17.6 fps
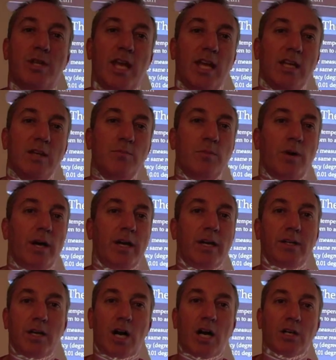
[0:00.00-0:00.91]
taken by
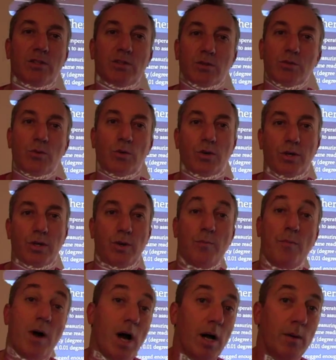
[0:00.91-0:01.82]
a doctor or your
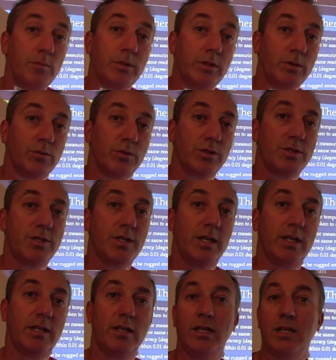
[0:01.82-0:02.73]
mom when you were
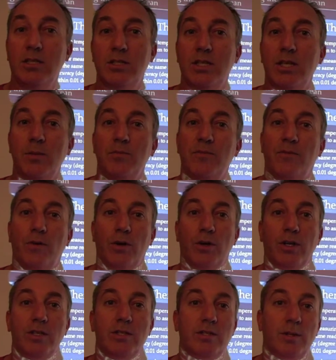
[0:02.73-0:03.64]
sick, and it seemed
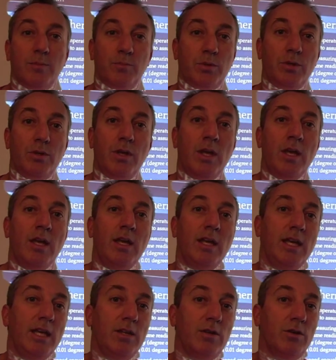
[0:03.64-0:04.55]
very simple.
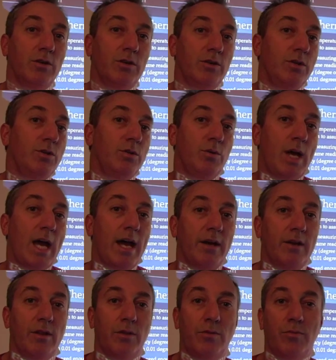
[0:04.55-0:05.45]
Either you
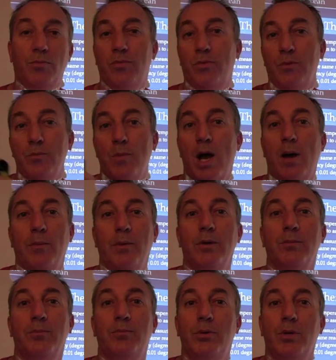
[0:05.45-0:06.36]
had a
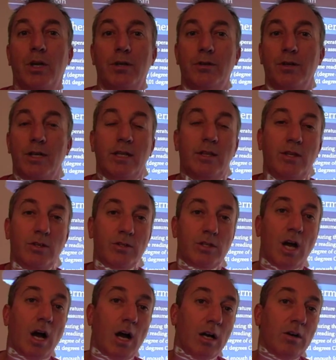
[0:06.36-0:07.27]
thermometer put underneath your
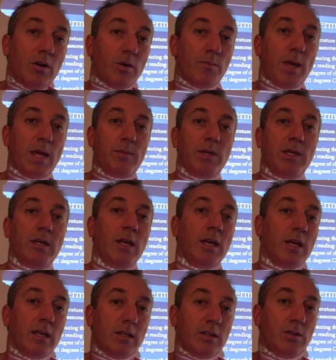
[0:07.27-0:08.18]
tongue, or maybe
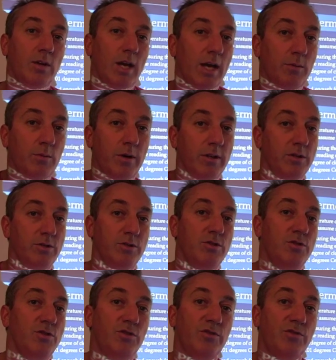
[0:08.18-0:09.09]
you had one of
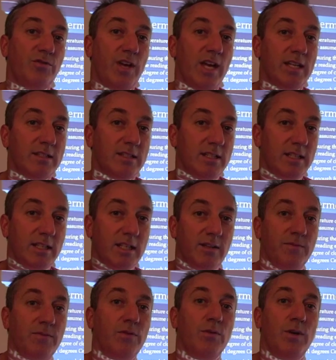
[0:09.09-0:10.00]
those new fancy
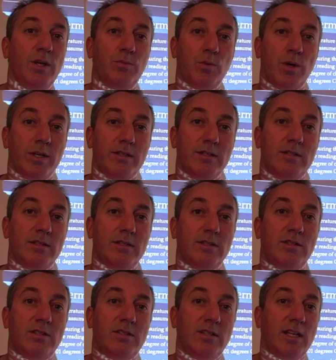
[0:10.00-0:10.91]
infrared ones
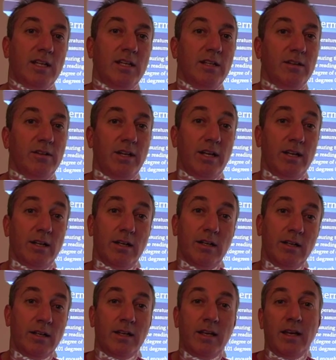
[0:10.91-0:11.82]
that stick in your ear.